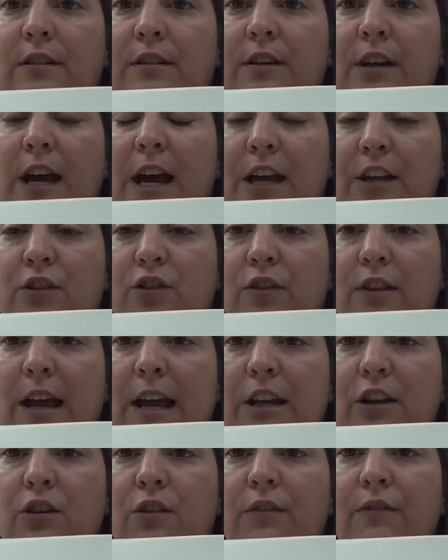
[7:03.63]

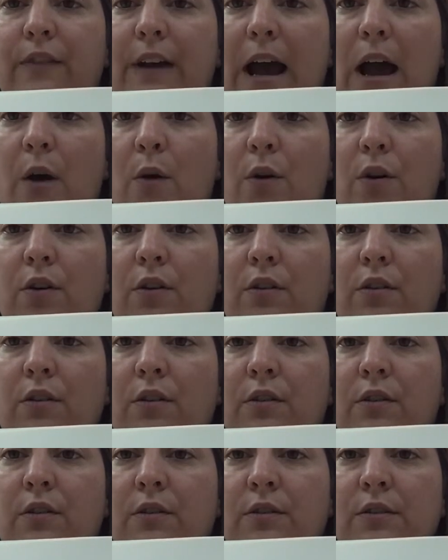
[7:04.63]
Underline your vowel,
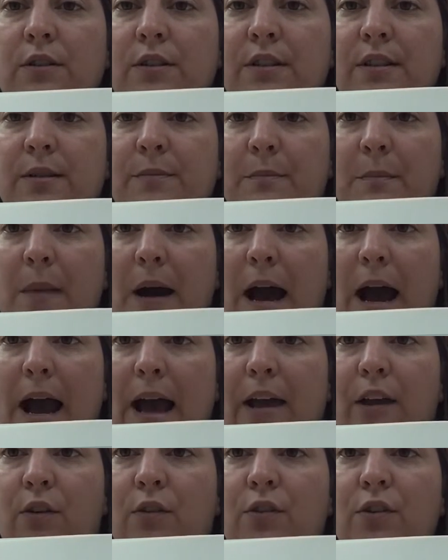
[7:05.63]

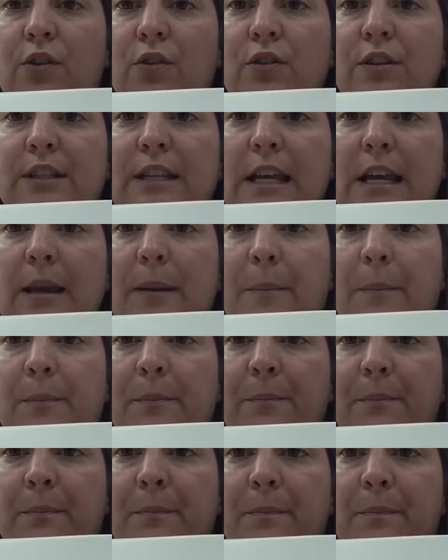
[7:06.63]
smile your team,
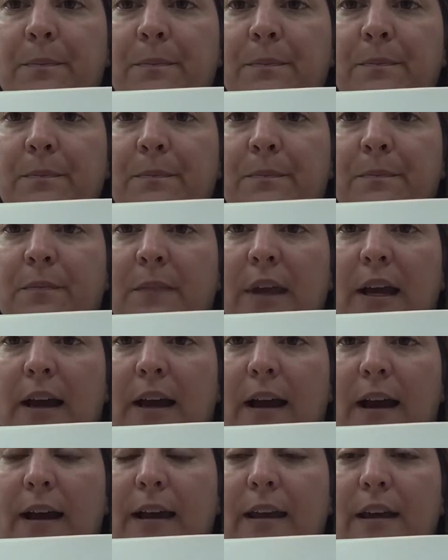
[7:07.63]

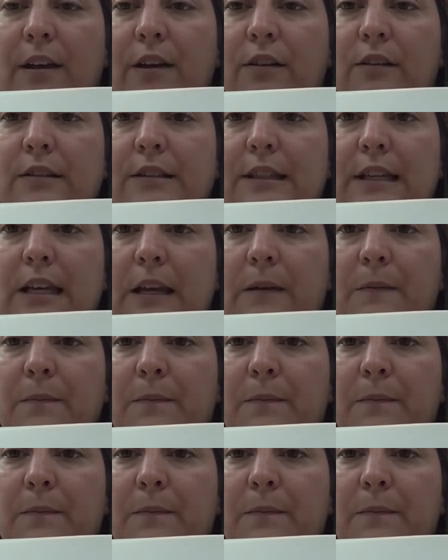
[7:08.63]
ILD.